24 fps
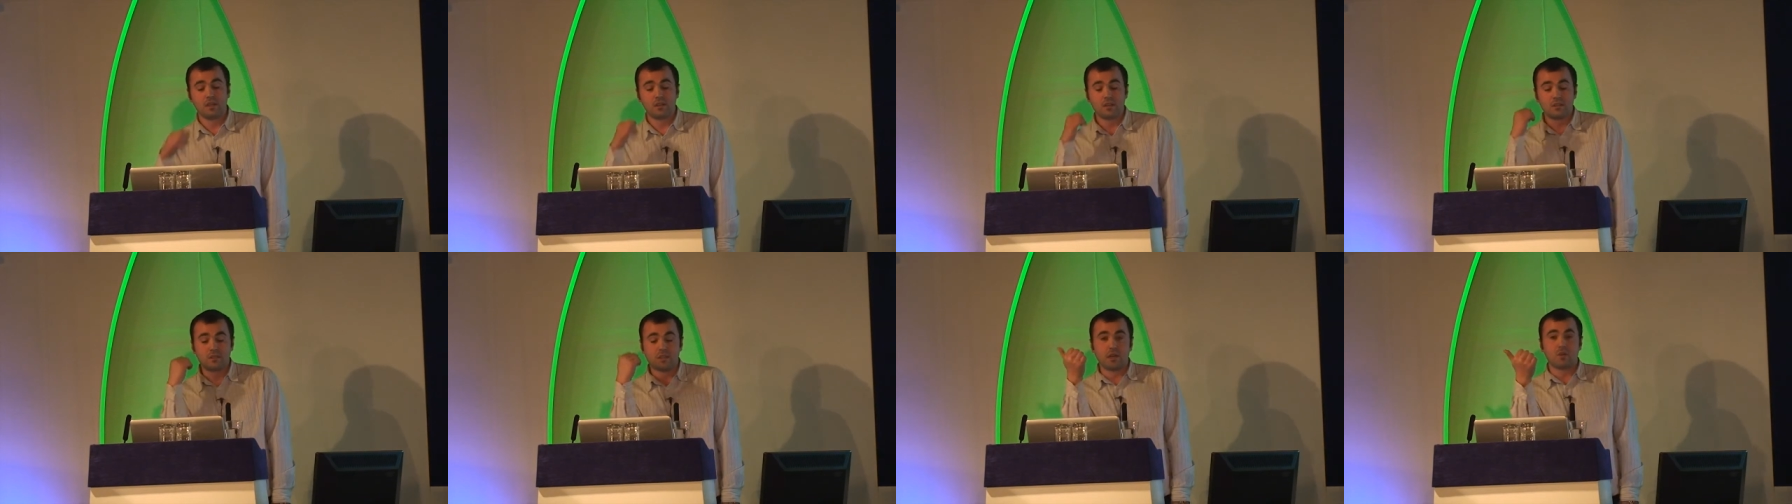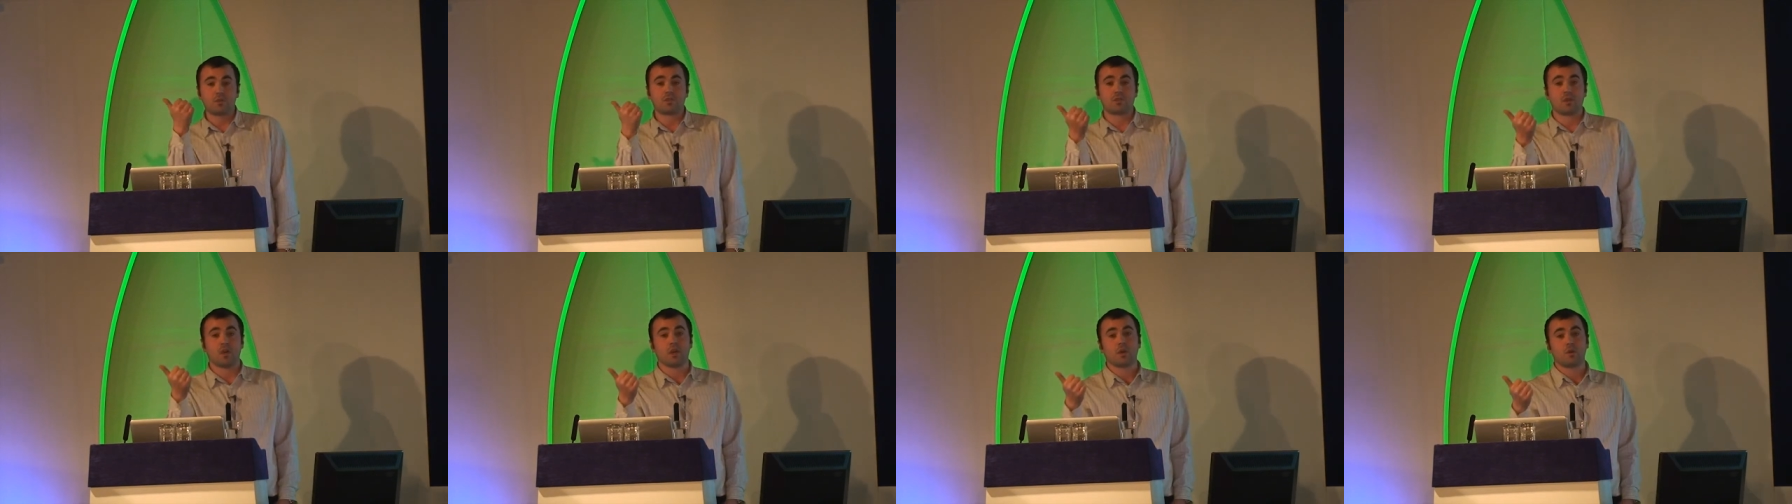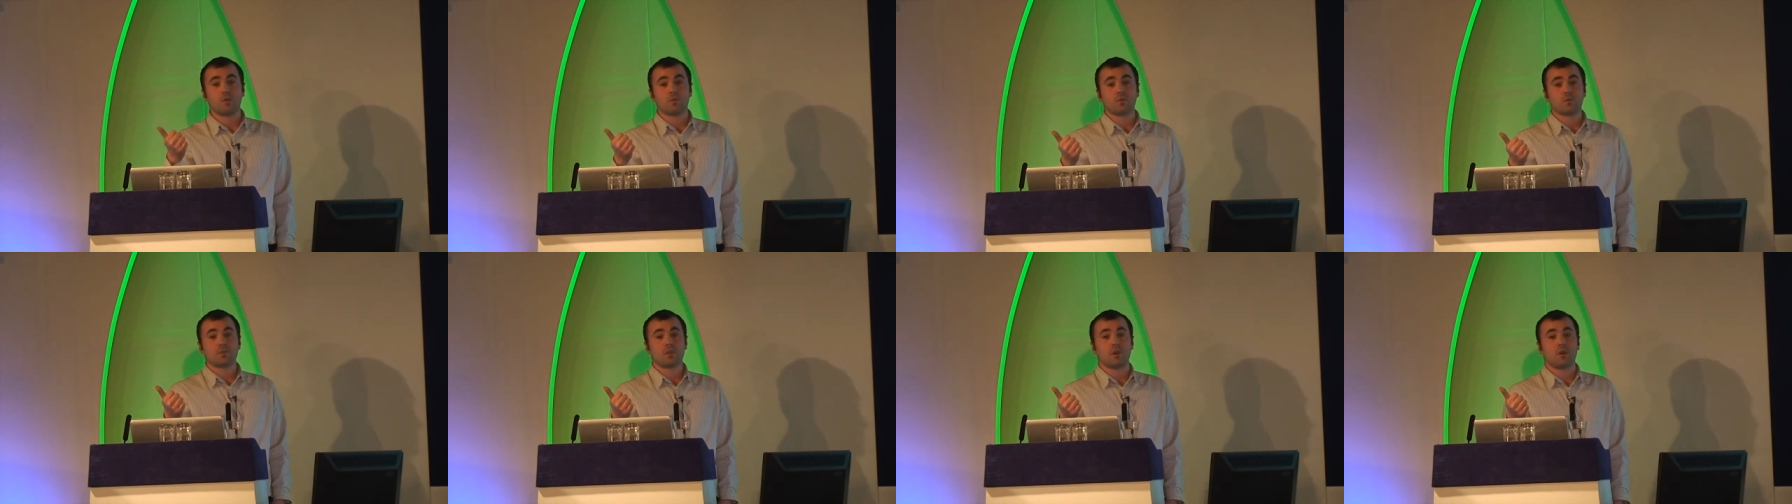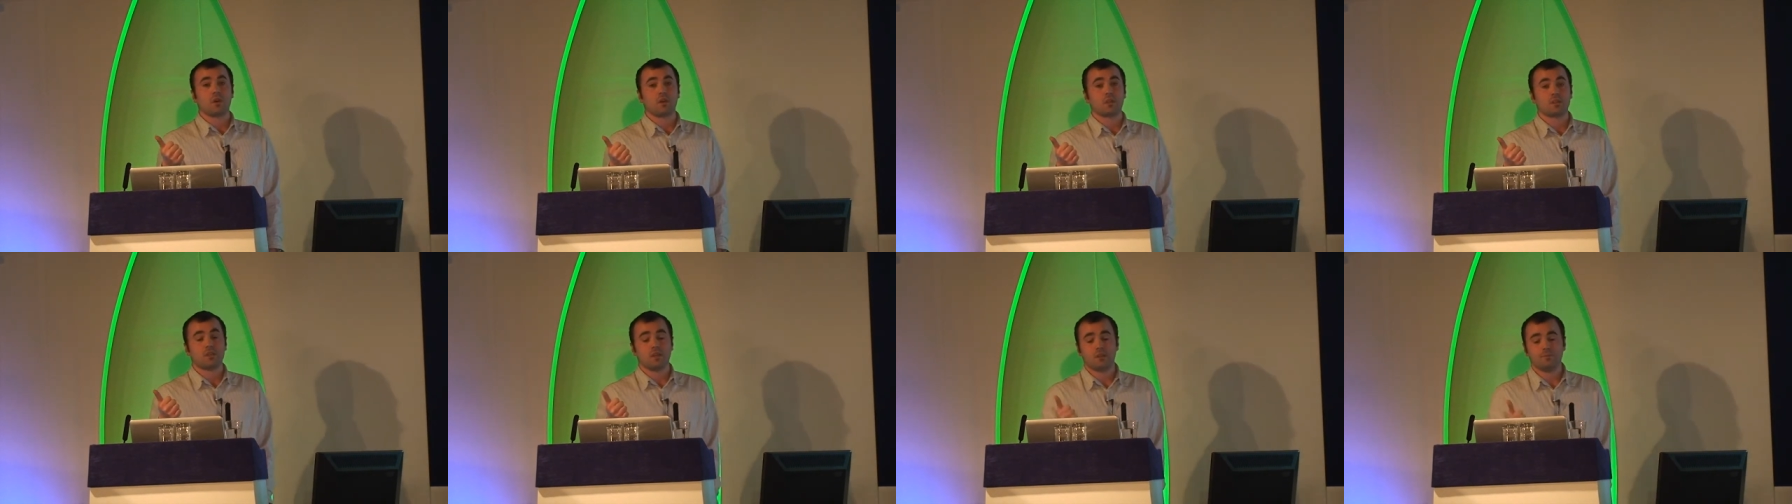sales cycle
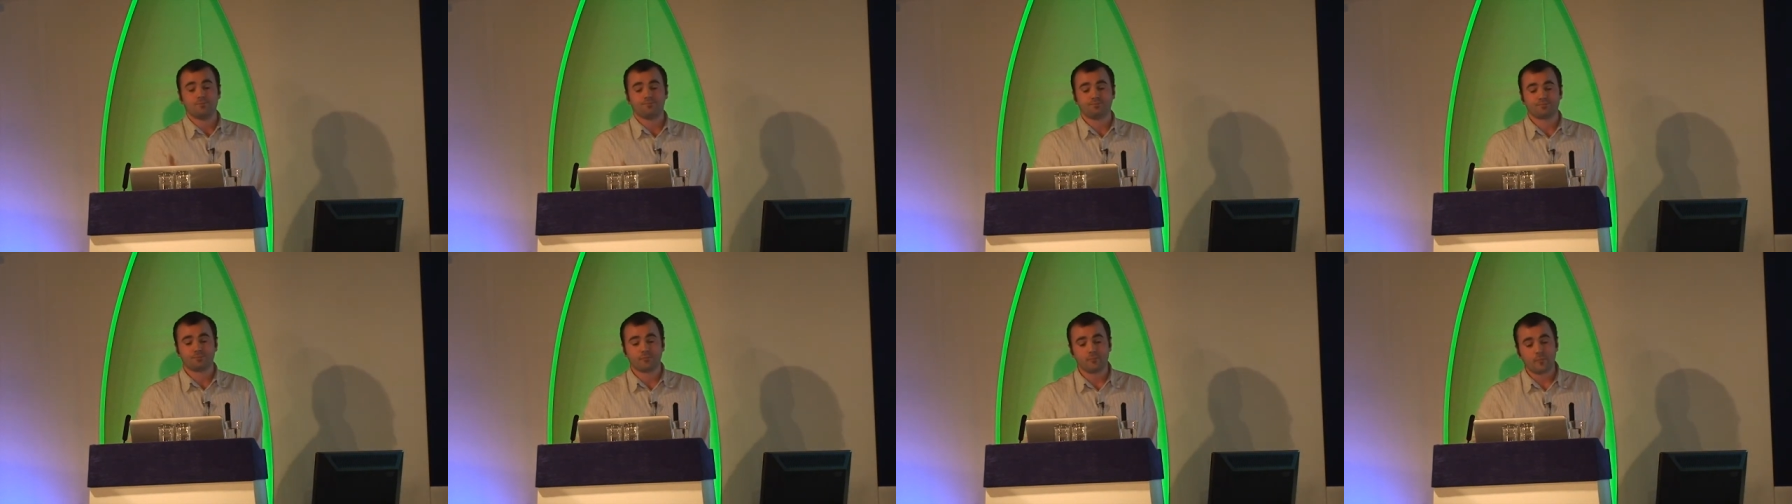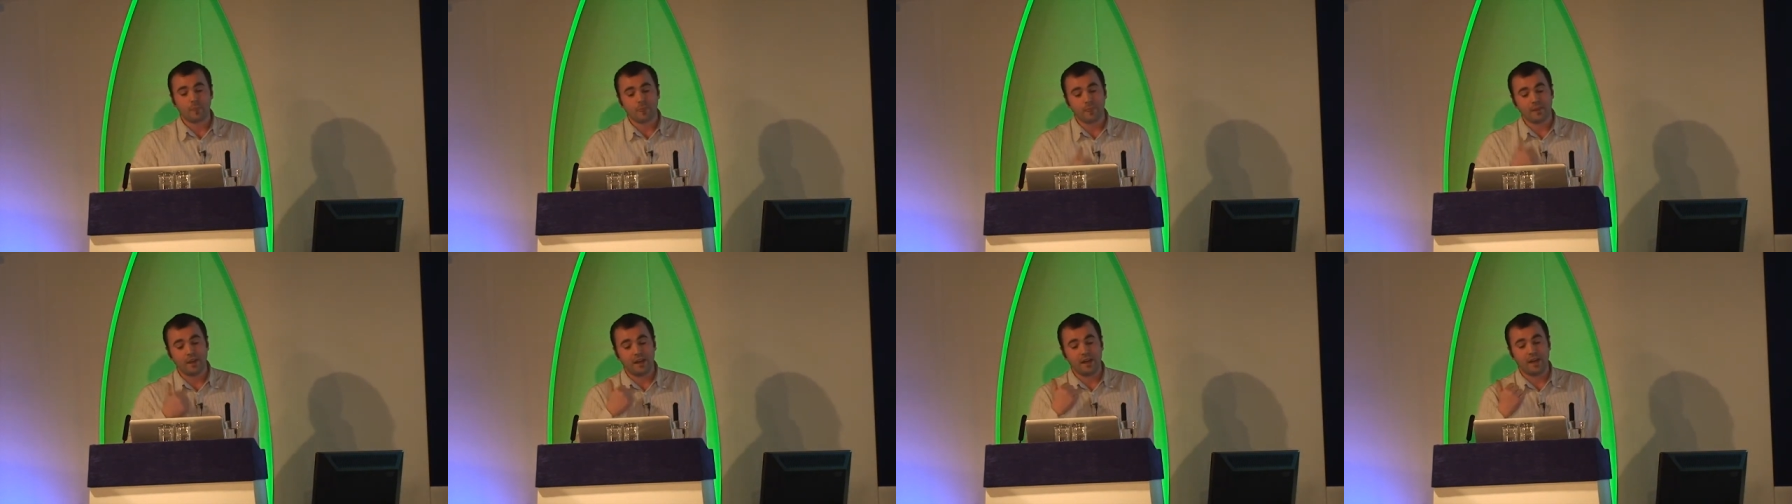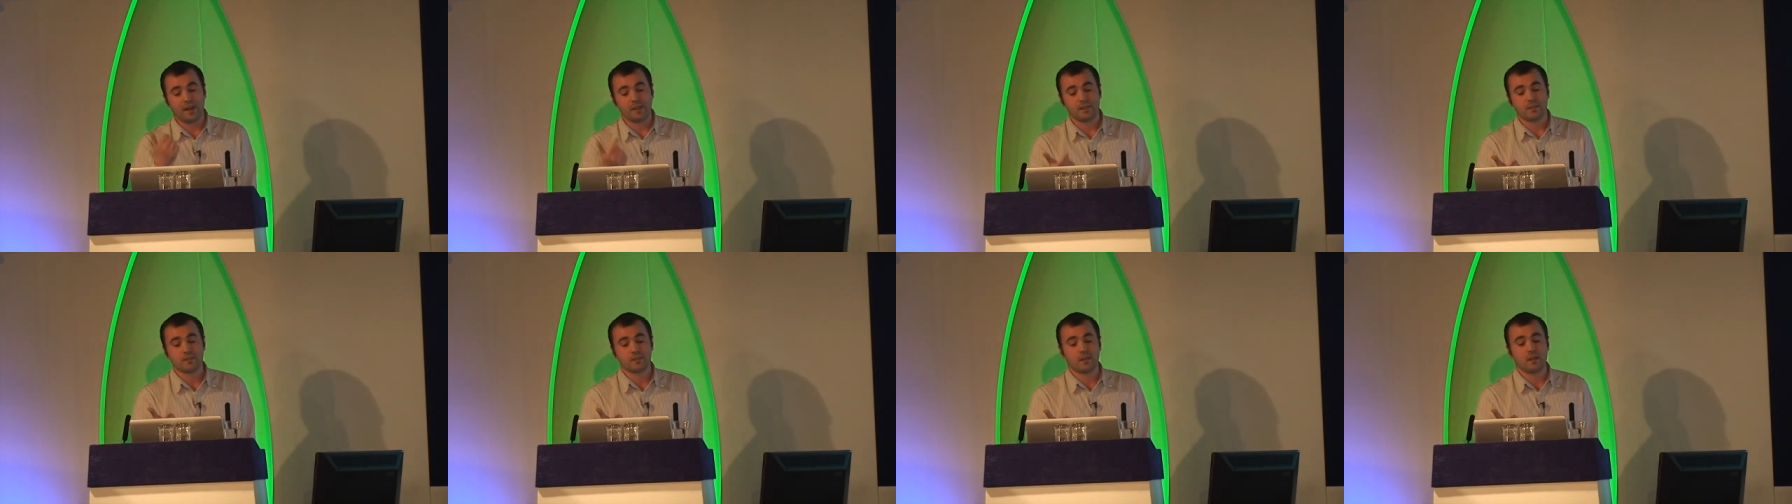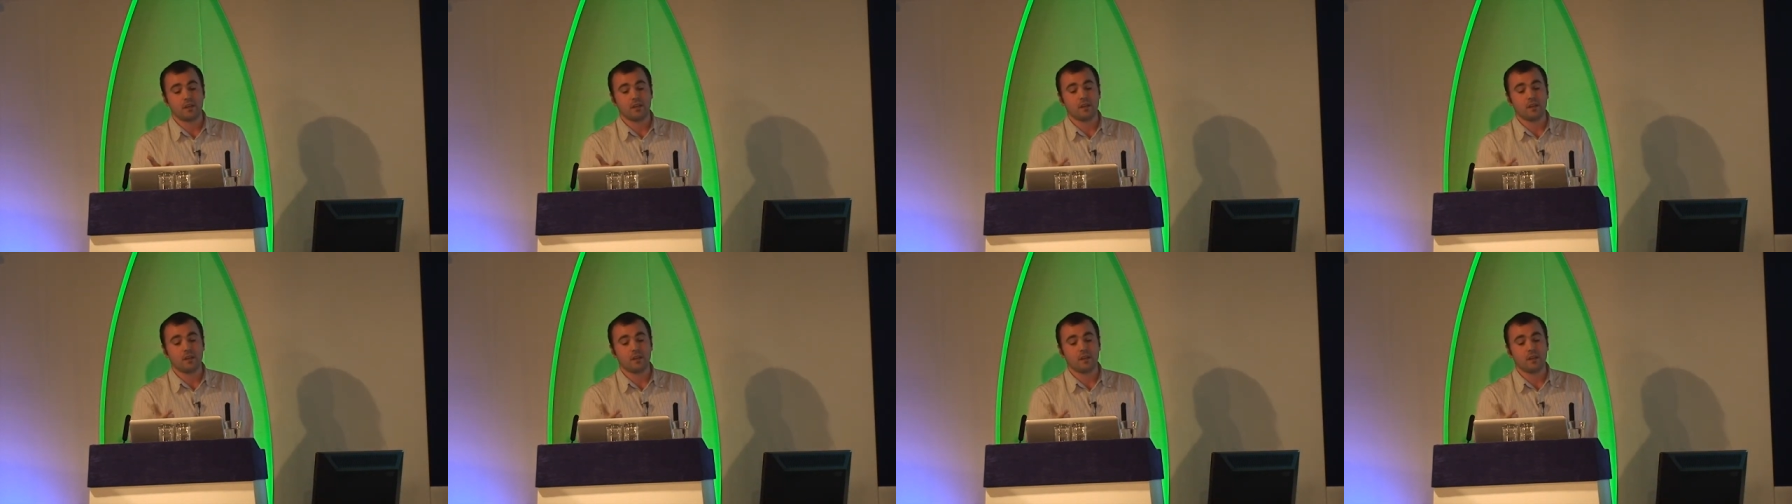targeting, and